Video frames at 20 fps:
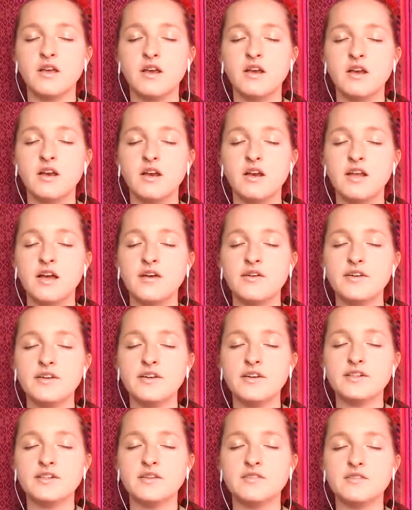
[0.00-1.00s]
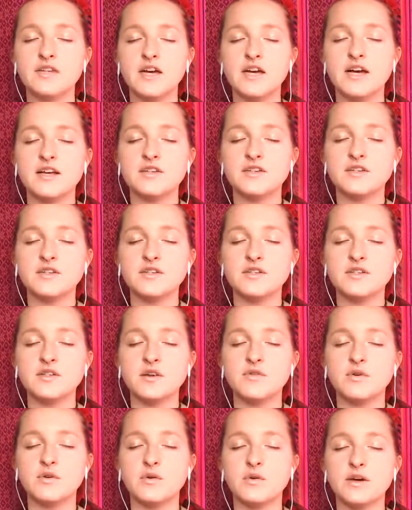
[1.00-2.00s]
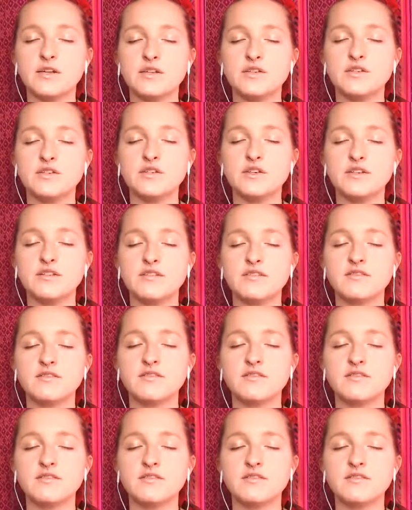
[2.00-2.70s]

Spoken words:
allowing yourself to ask yourself a question.